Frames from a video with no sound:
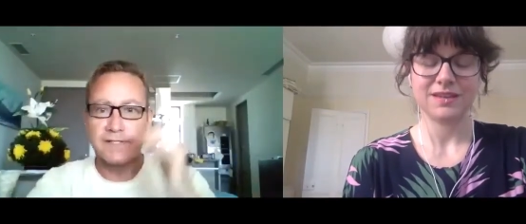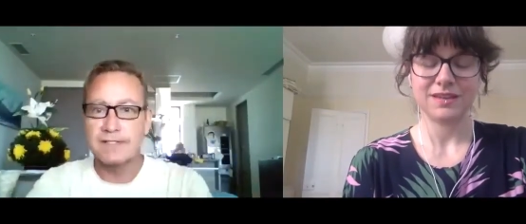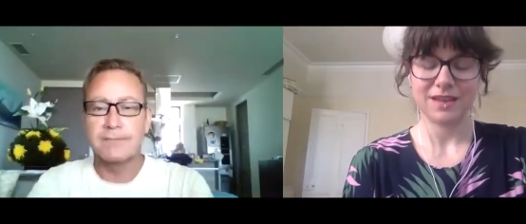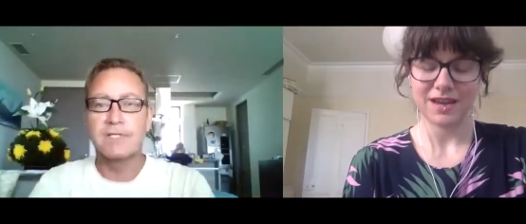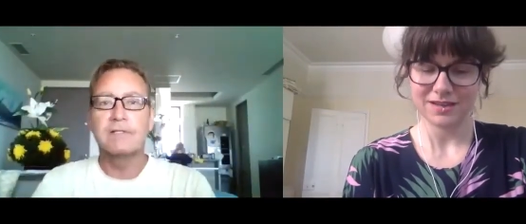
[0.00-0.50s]
Speaker 1: I
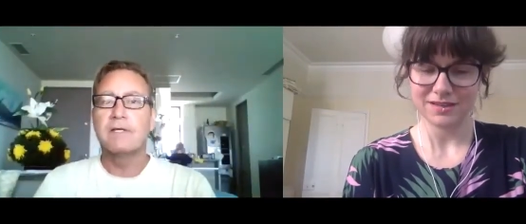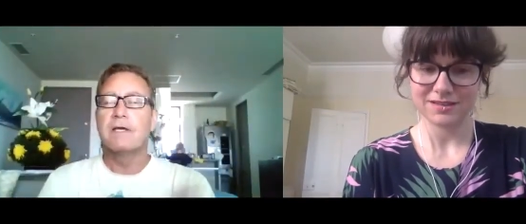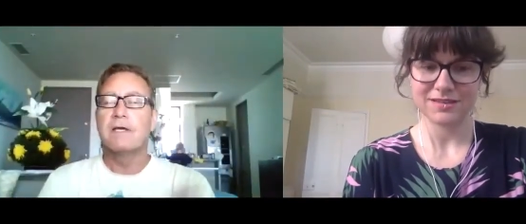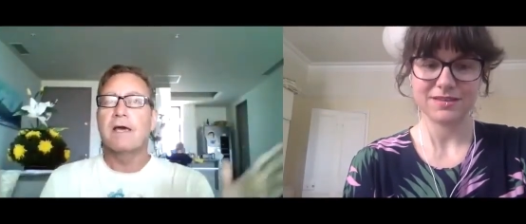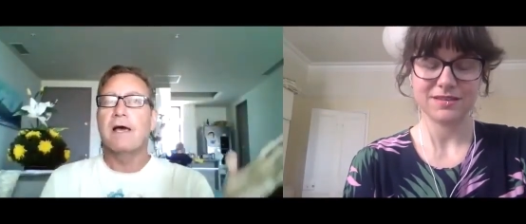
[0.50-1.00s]
mean,
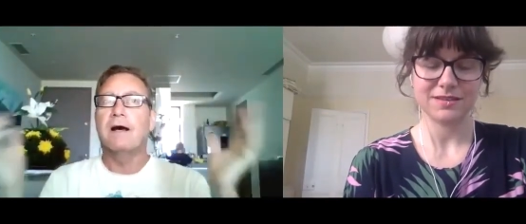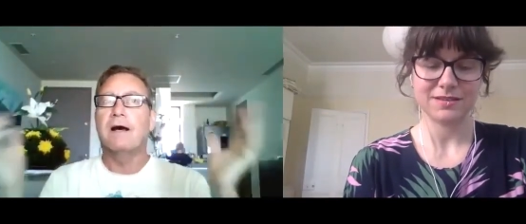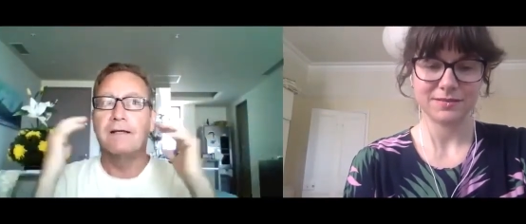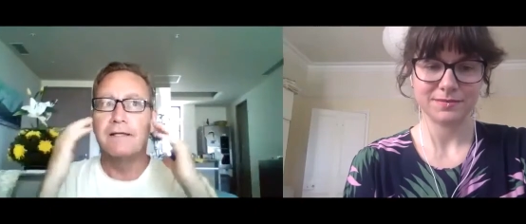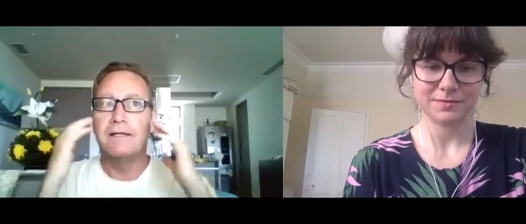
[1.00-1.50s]

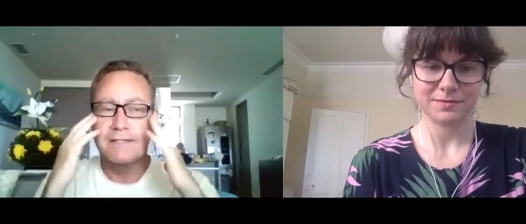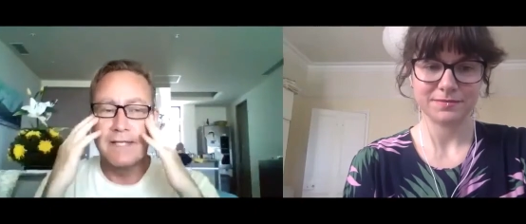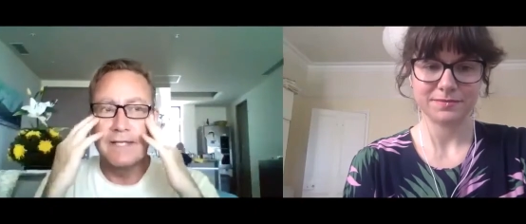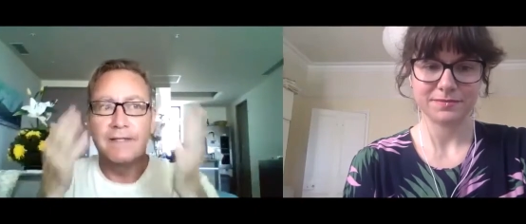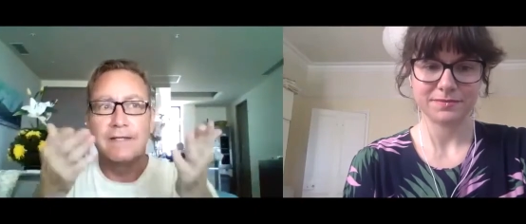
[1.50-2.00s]
uh,
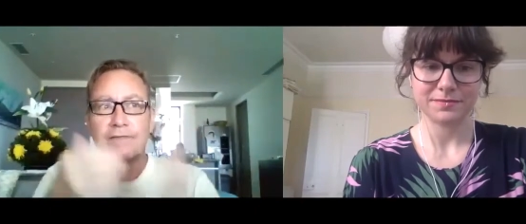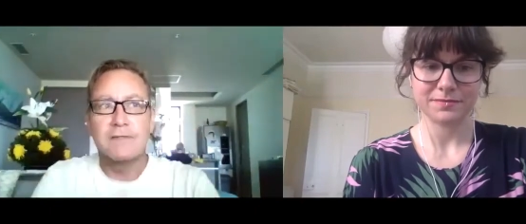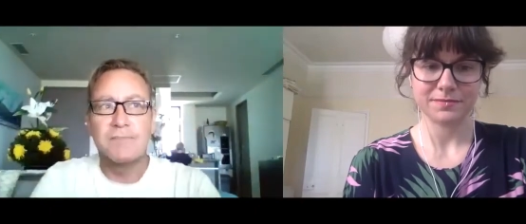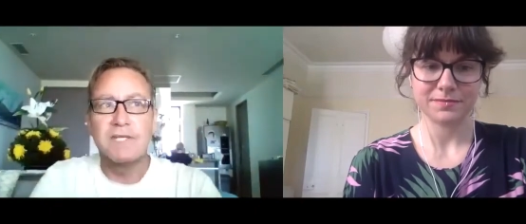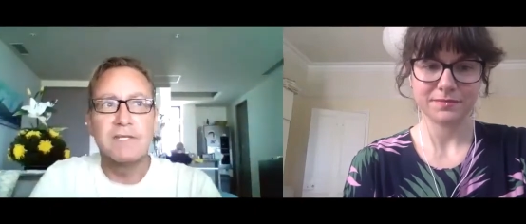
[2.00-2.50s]
and, and,
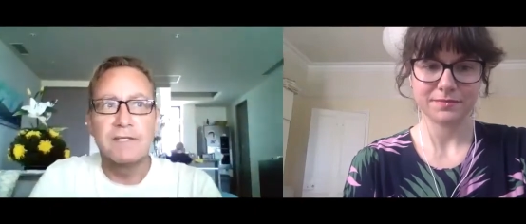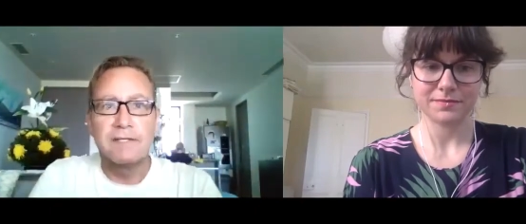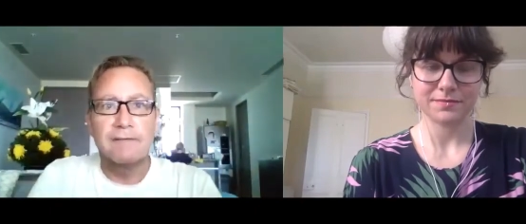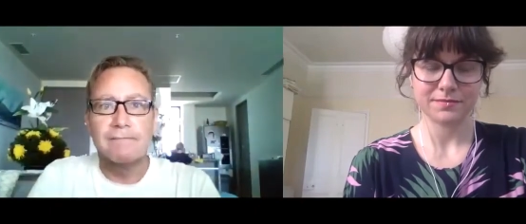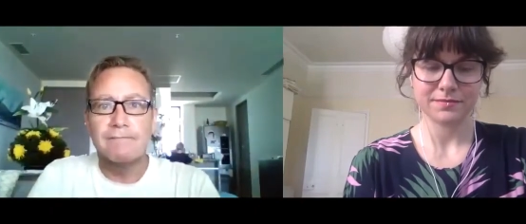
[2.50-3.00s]

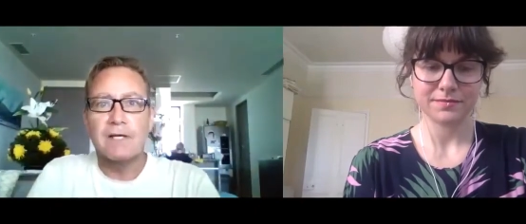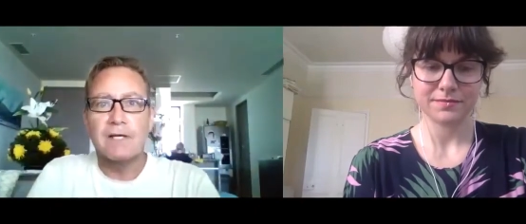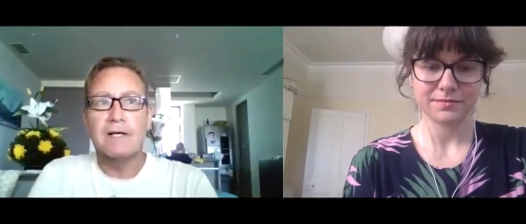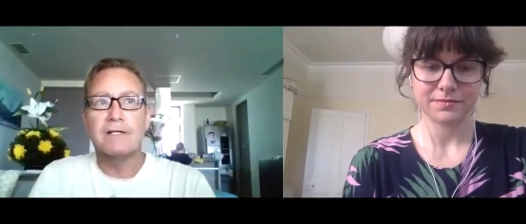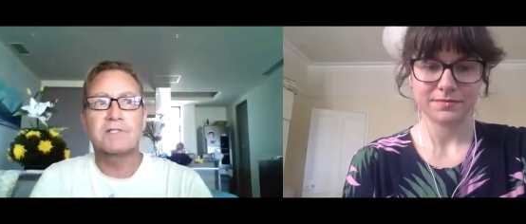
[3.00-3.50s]
being
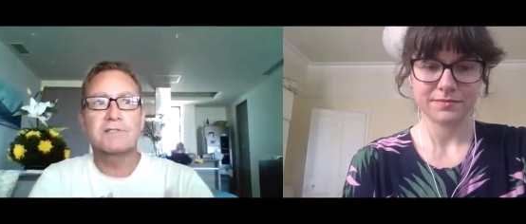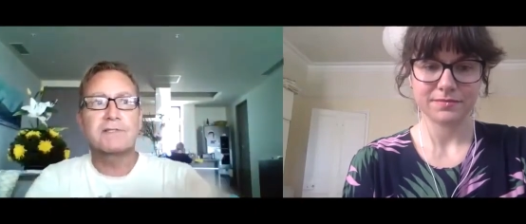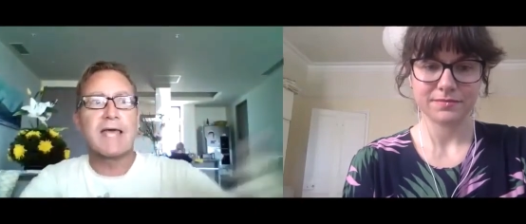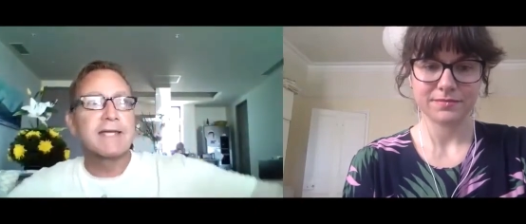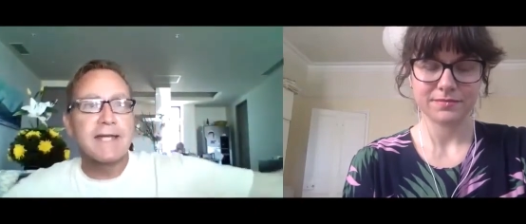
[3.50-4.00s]
uh, just
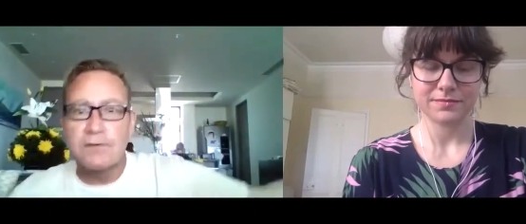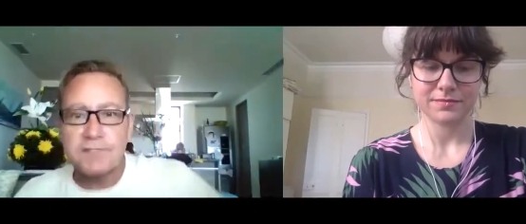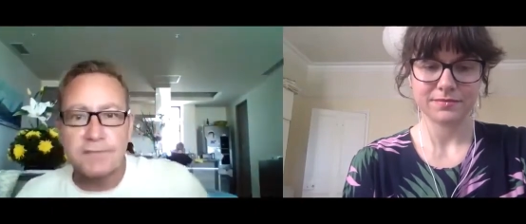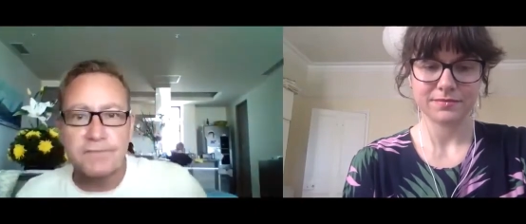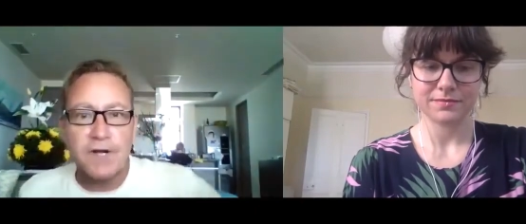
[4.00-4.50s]
hanging out
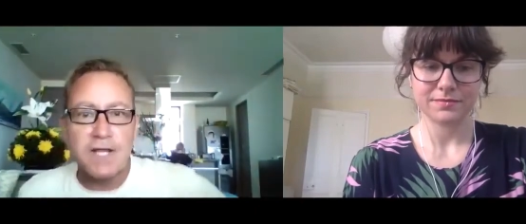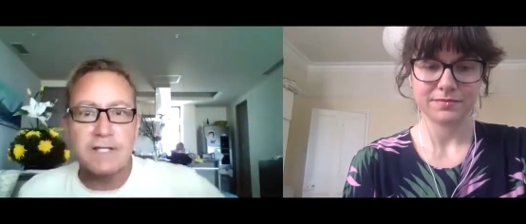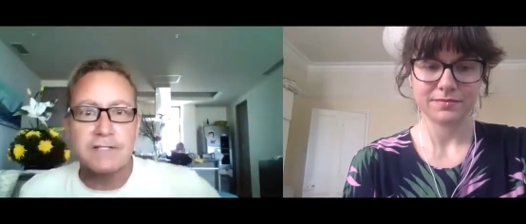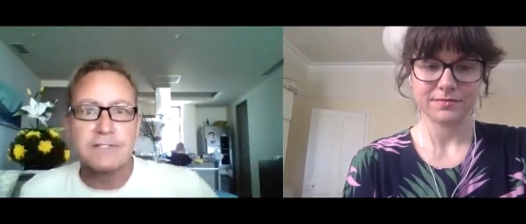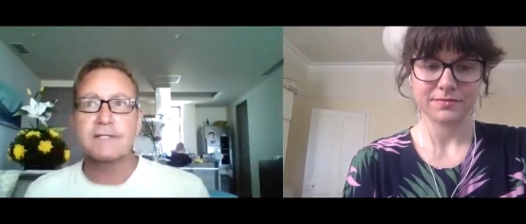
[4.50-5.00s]
with some
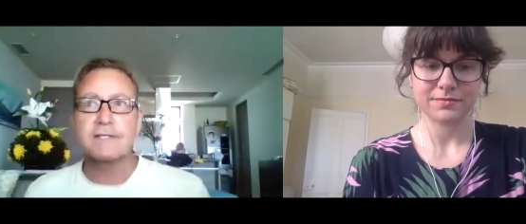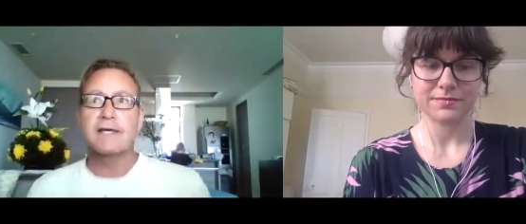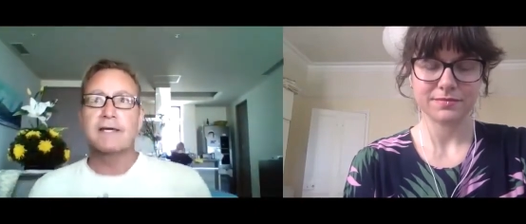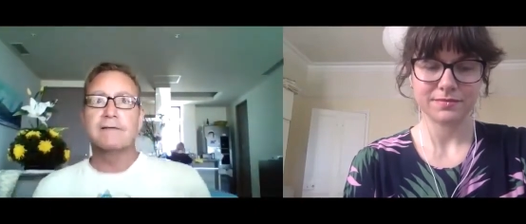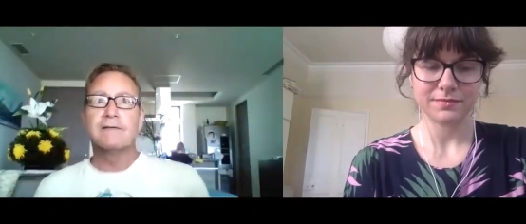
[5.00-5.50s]
friends
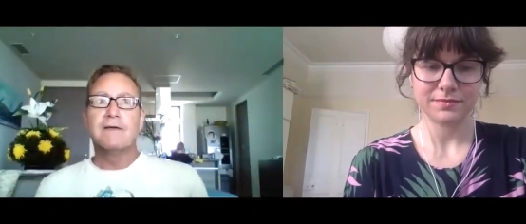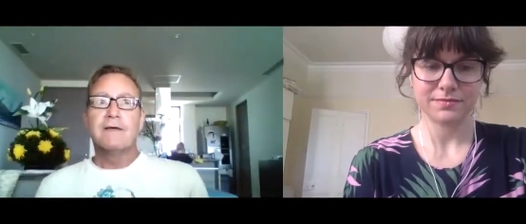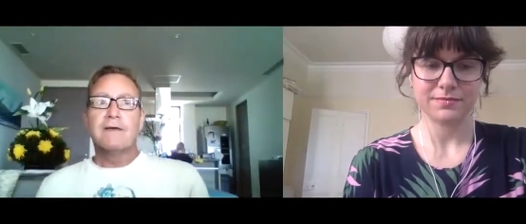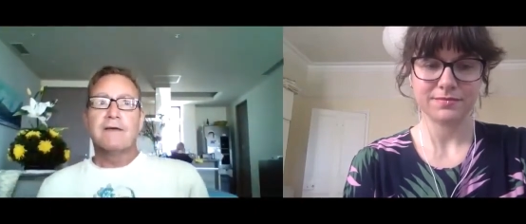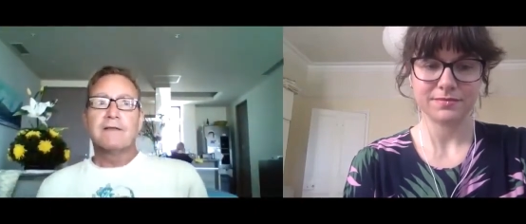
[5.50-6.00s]
and
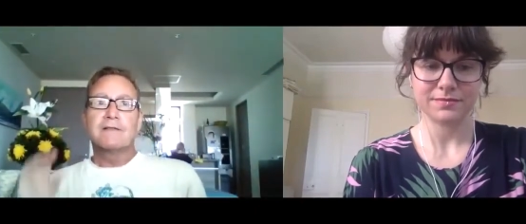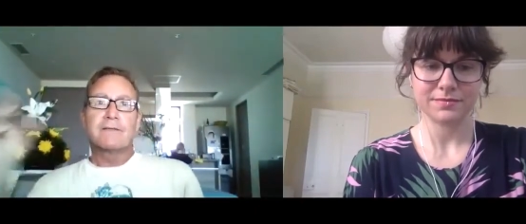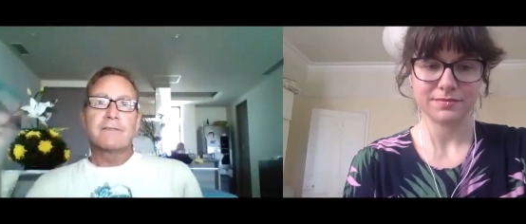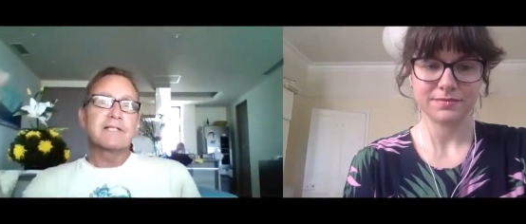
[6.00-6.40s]
somebody